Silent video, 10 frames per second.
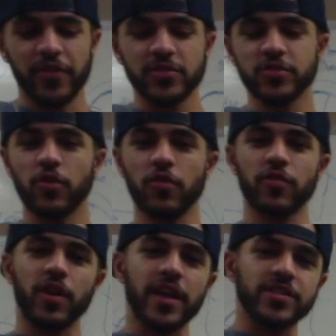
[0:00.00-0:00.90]
first go
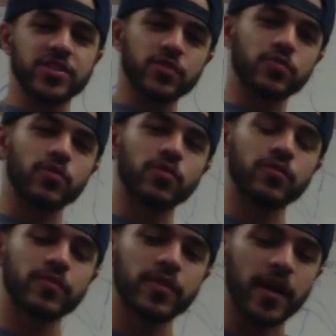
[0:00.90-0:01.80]
over a general
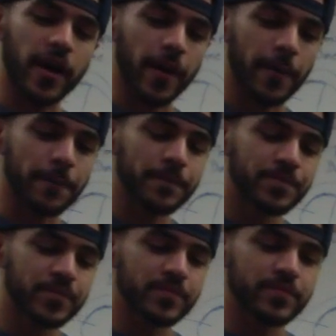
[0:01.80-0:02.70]

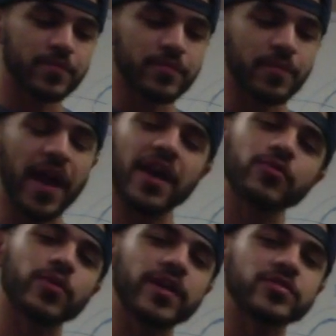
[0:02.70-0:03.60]

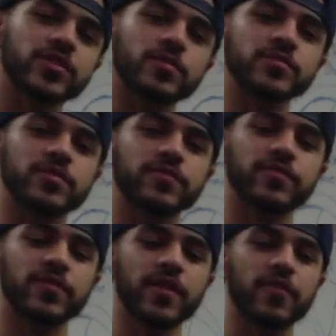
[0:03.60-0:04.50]
pathway in terms of
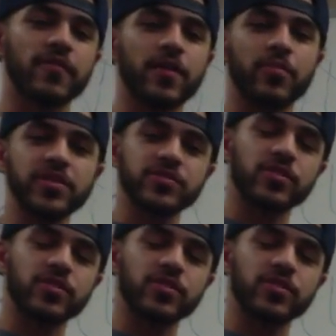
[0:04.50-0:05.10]
vibrations